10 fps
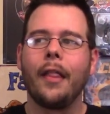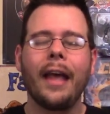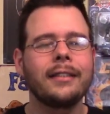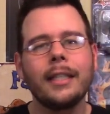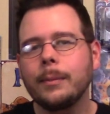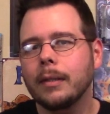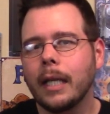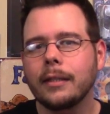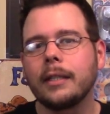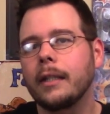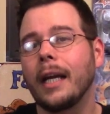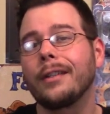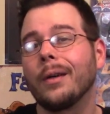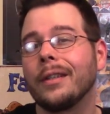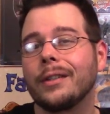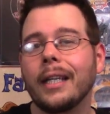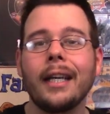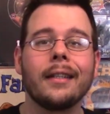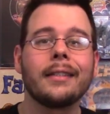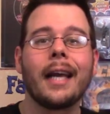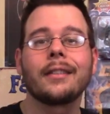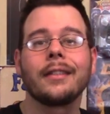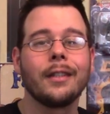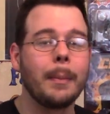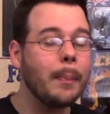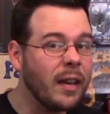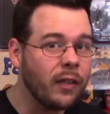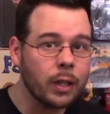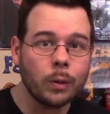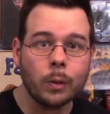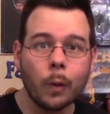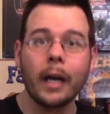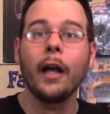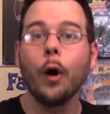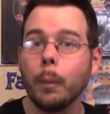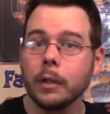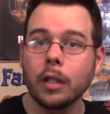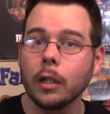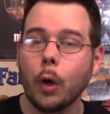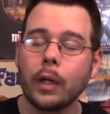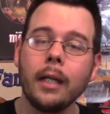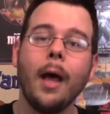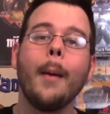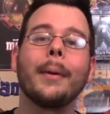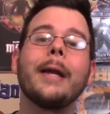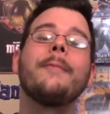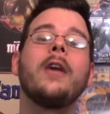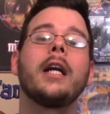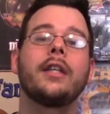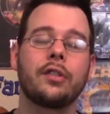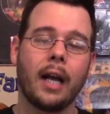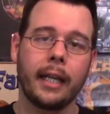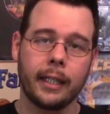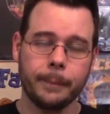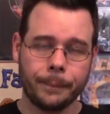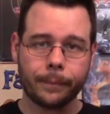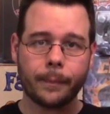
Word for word: That seems unnecessary. I don't understand how that's actually going to be beneficial or a help to Logan, but I'm very excited